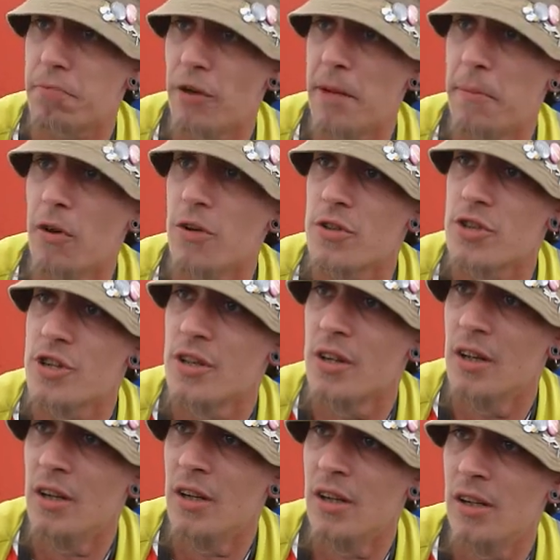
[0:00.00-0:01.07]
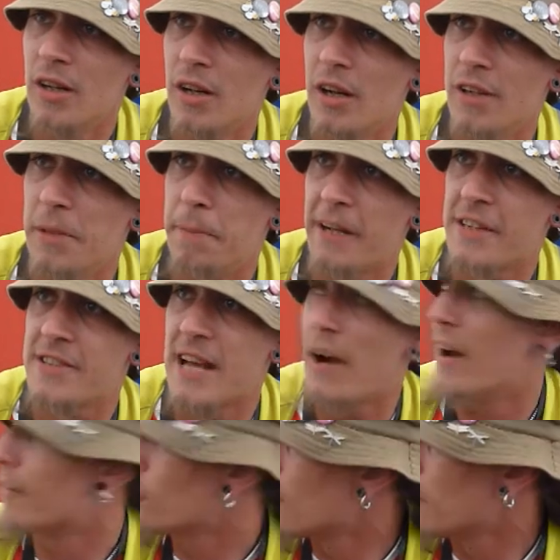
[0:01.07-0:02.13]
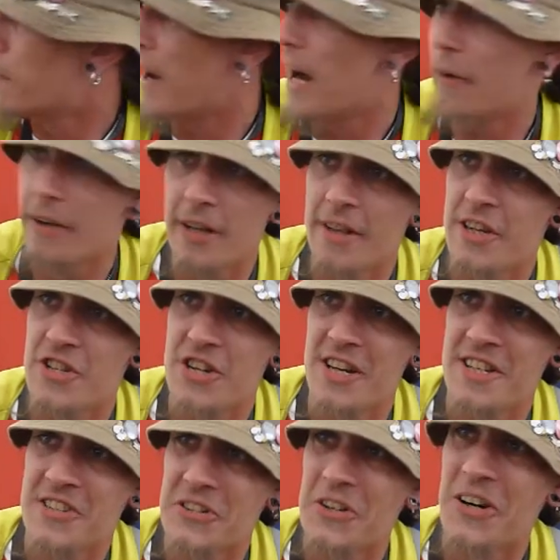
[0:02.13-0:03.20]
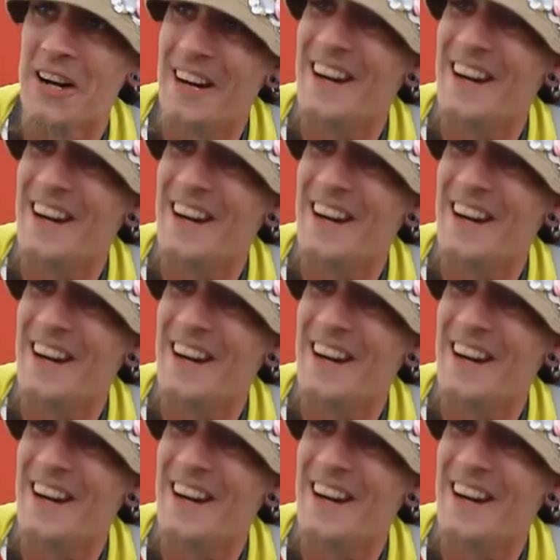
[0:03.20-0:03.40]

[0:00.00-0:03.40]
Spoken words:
pretty much. The big sound, I've got the bar in it this year, so